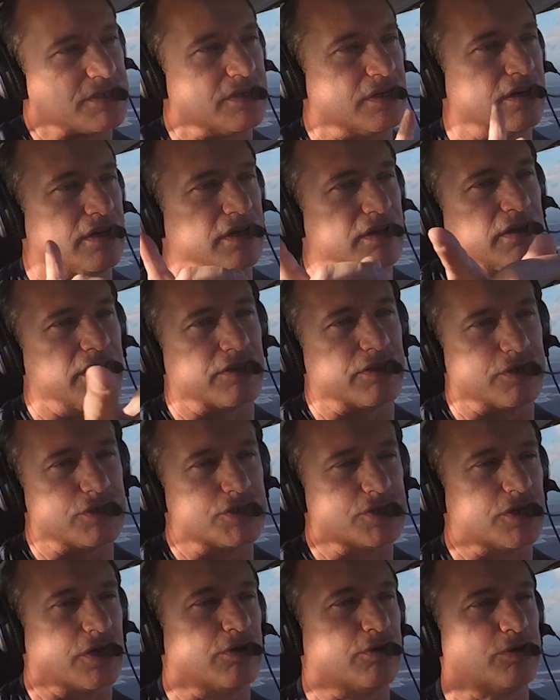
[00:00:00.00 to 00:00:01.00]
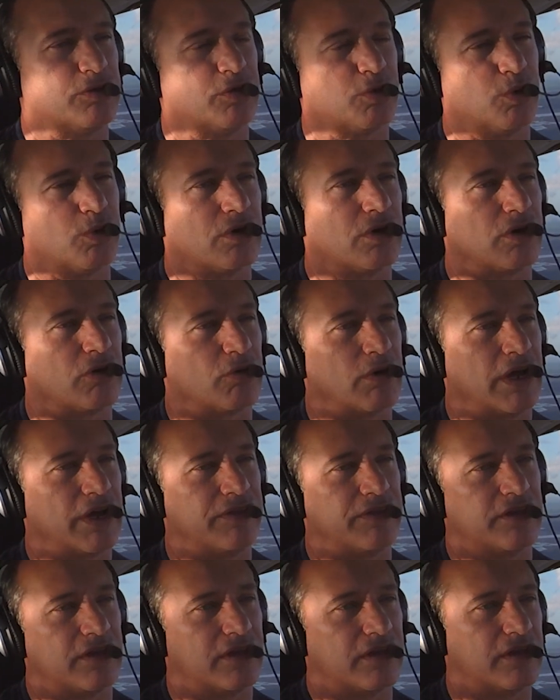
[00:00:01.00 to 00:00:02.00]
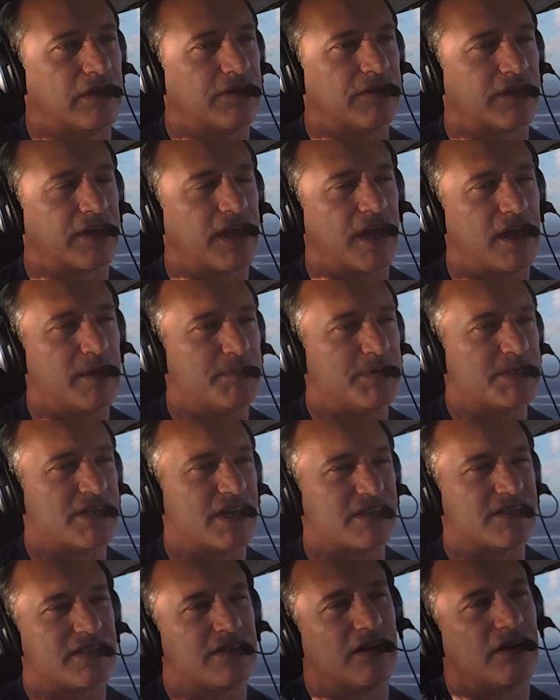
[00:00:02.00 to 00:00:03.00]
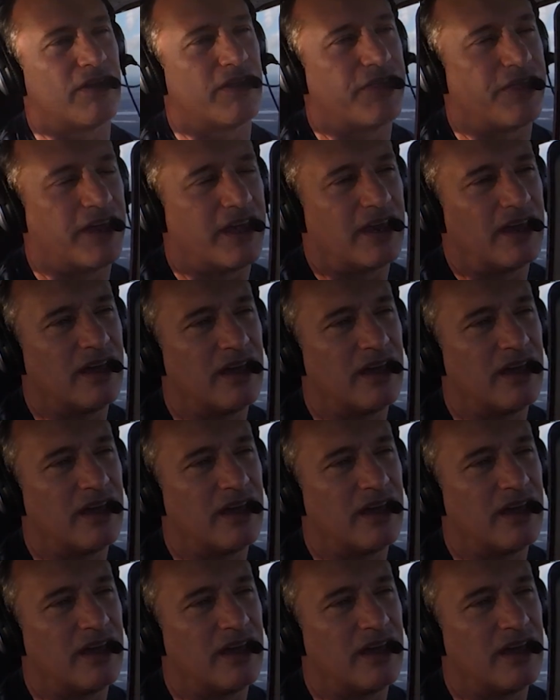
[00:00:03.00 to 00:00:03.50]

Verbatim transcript: uh, like the shuttle tour around the, the cape. Is that still a thing?